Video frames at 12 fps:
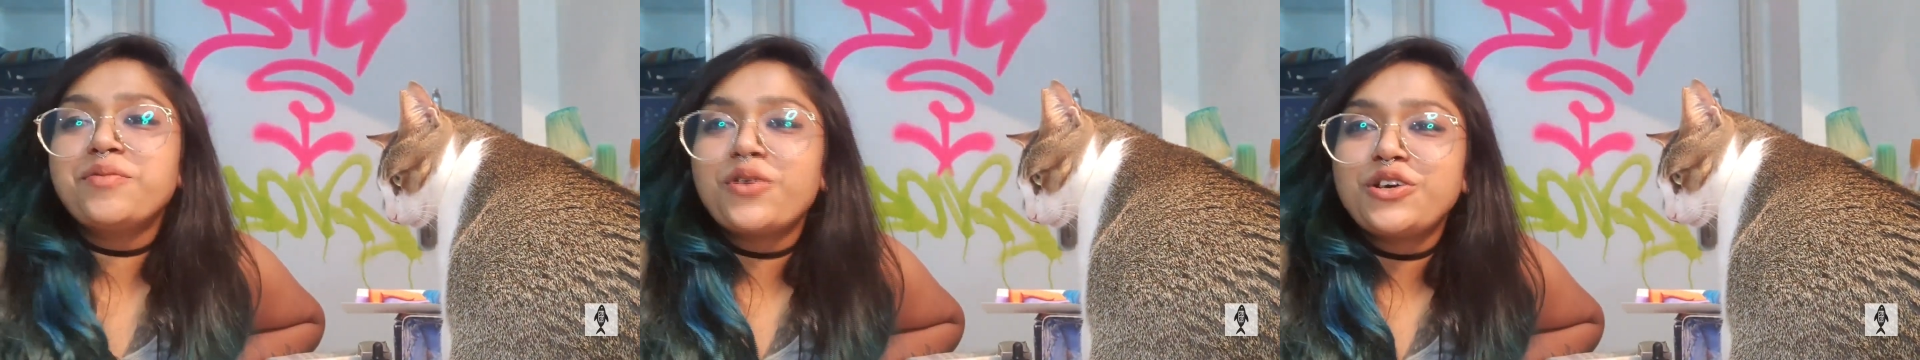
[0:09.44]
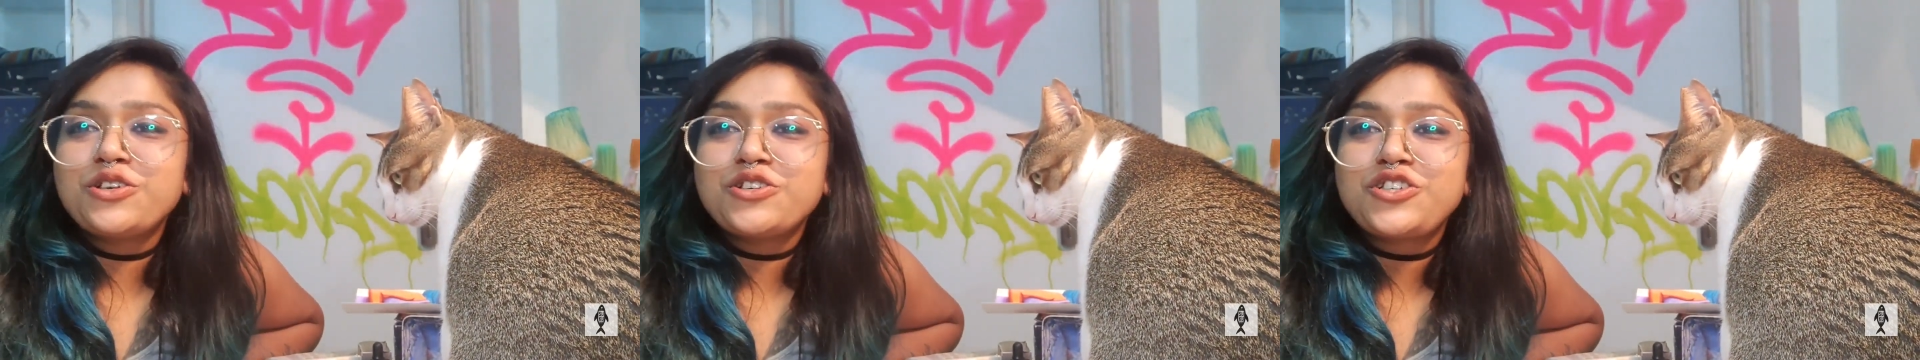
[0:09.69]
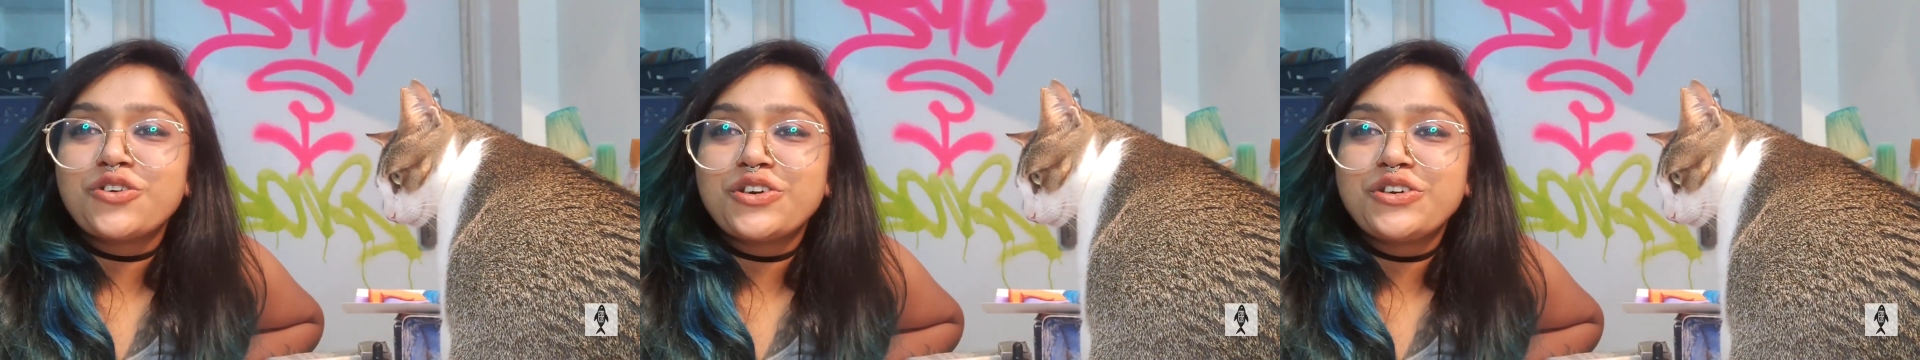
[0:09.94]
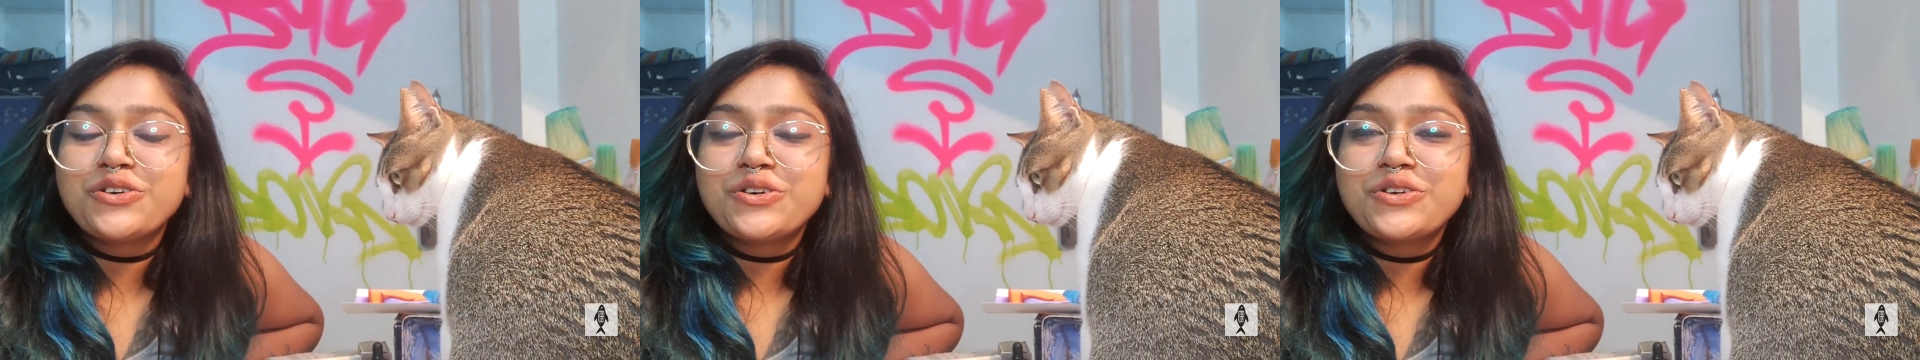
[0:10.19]
am going to show
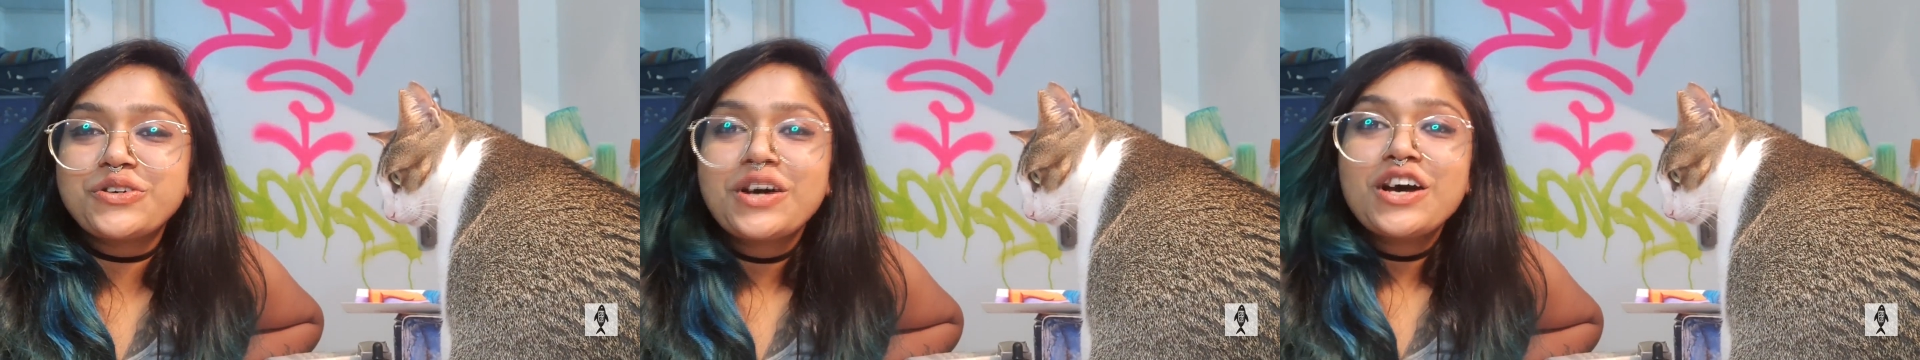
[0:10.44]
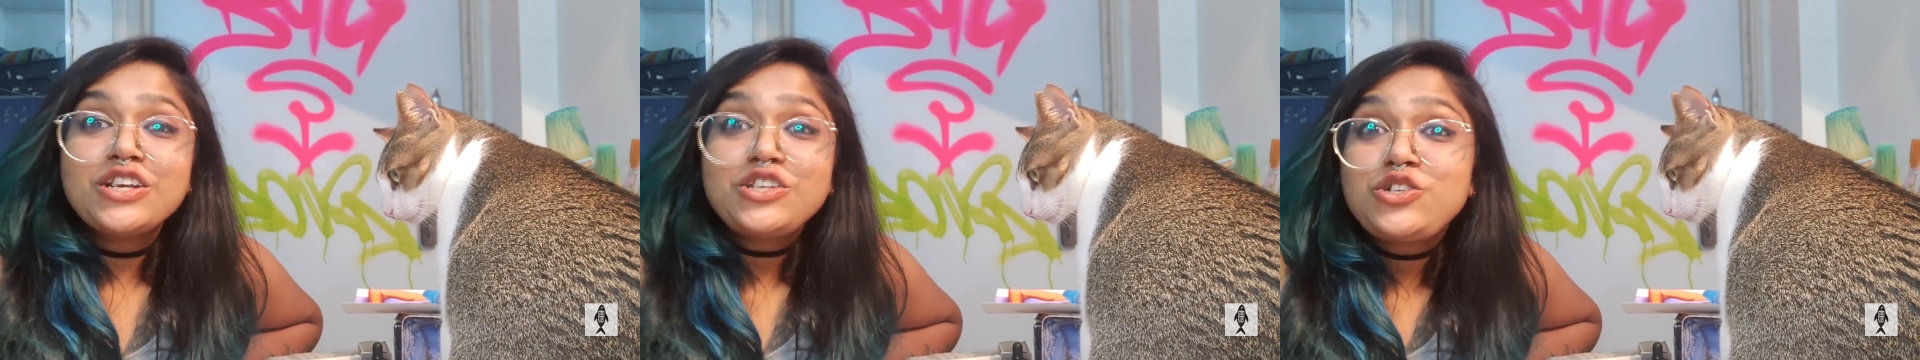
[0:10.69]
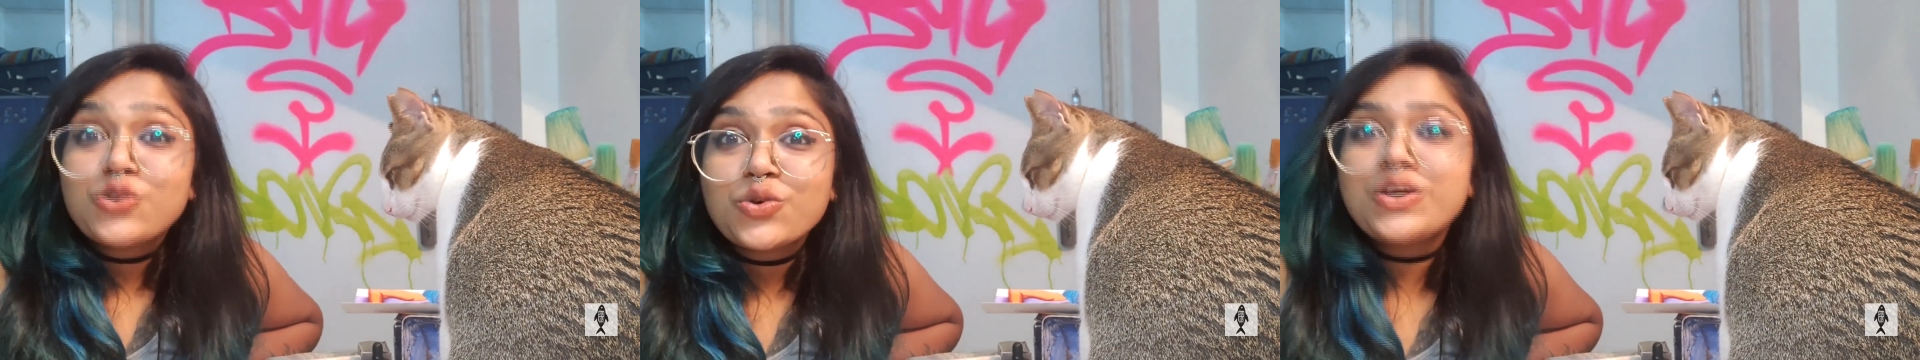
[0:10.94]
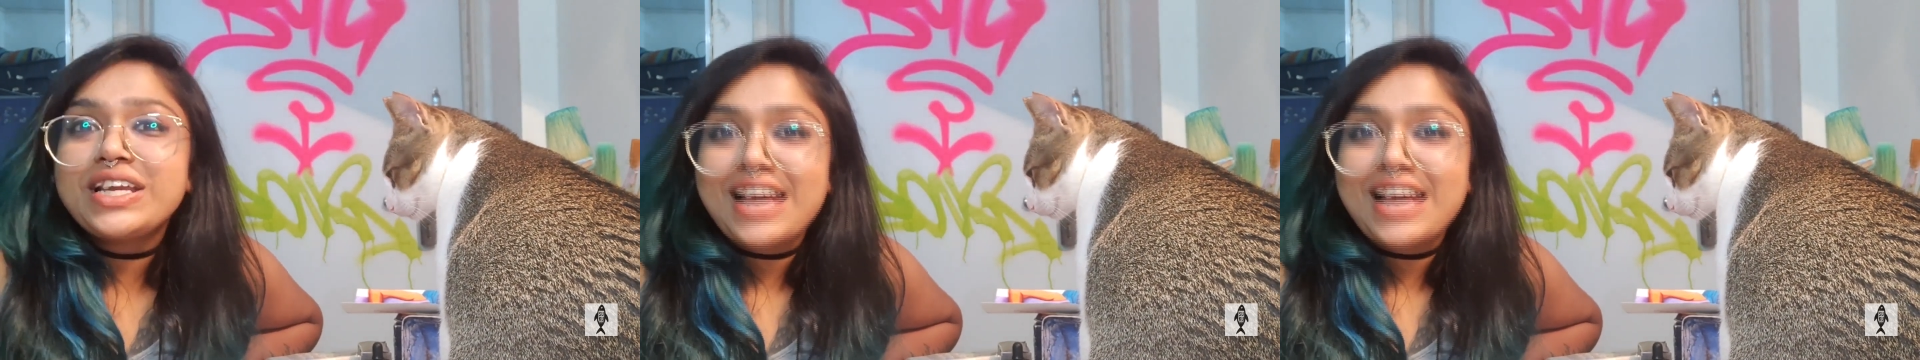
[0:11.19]
you two